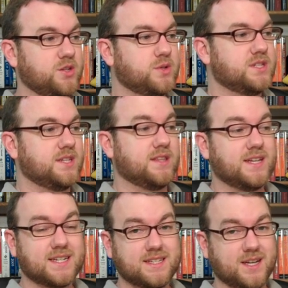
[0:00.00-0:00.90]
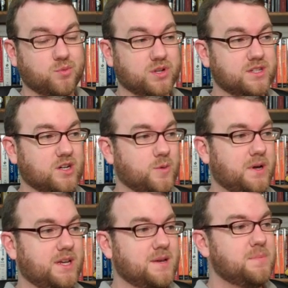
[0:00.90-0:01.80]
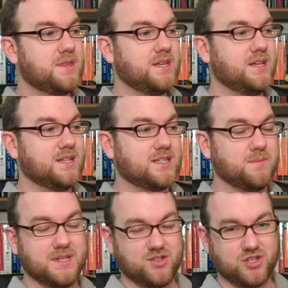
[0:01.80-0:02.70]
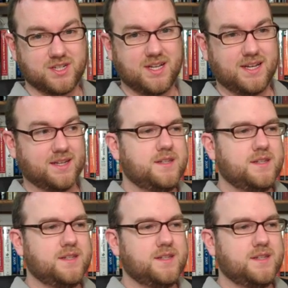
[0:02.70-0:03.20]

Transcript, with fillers: you can see the next item we're going to talk about, Empathy Instant Messaging Client.